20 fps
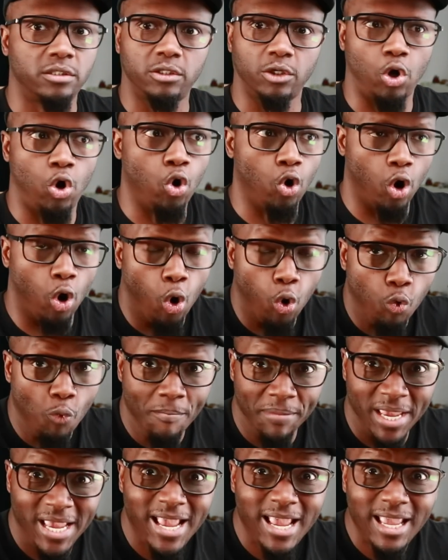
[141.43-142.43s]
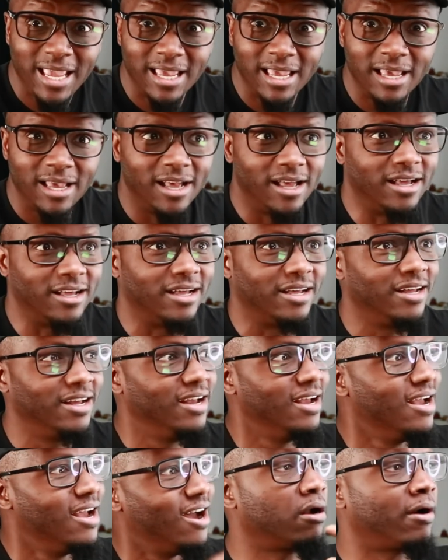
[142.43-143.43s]
Who, me? All
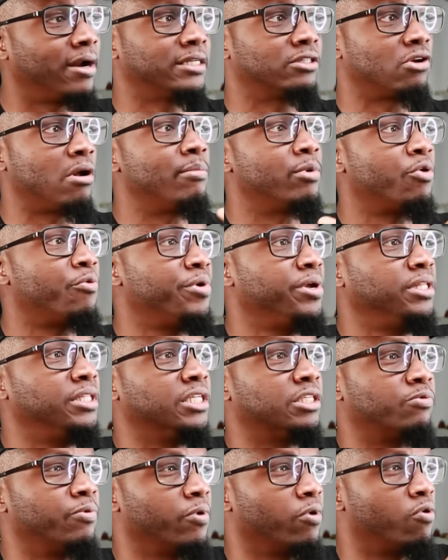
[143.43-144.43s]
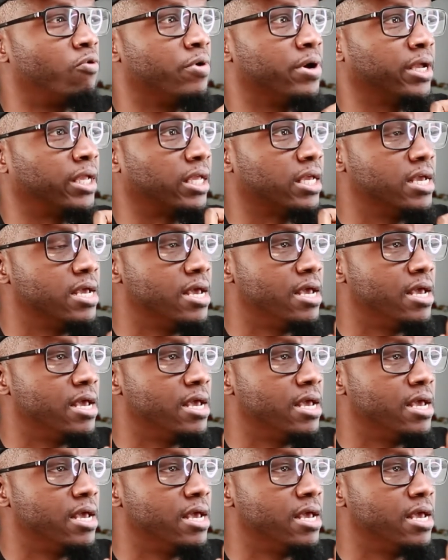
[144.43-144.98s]
right, so I'm gonna read this real quick.